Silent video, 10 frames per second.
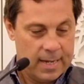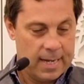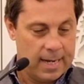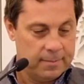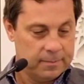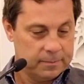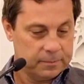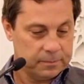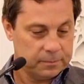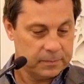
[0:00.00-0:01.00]

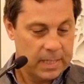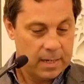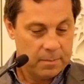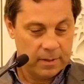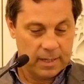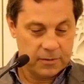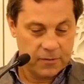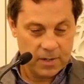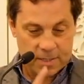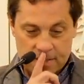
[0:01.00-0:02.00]
But let's
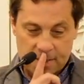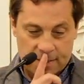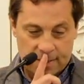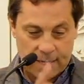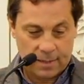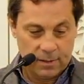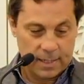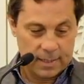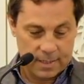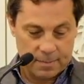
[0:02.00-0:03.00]
first take a
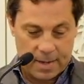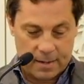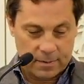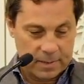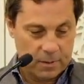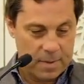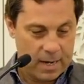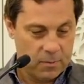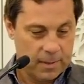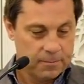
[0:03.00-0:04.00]
look at the boundary. I'm going to go
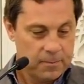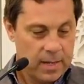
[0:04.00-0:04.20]
back one.